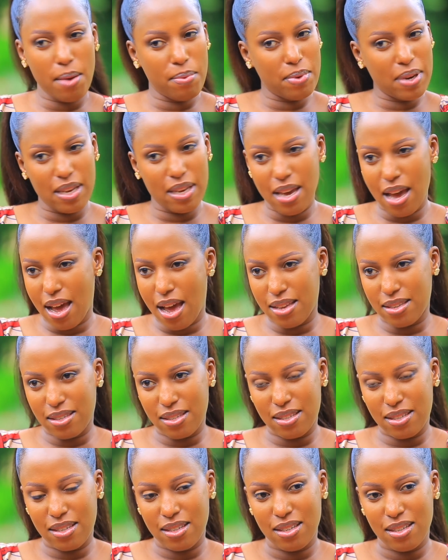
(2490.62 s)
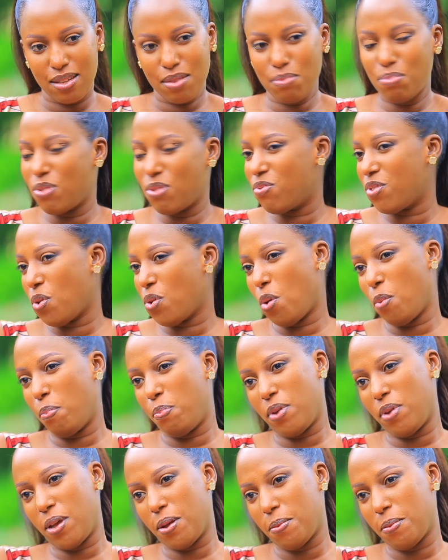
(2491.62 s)
Aya kabiri yanze. Bive
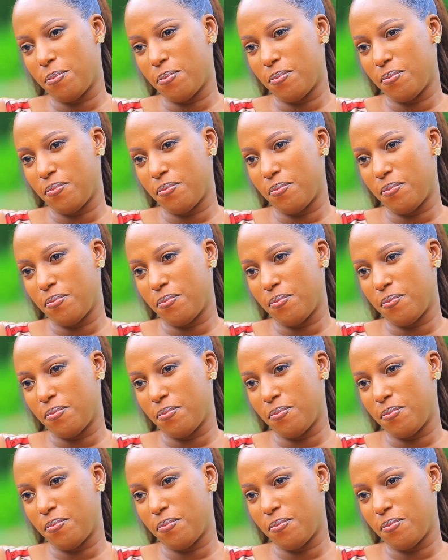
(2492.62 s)
hope.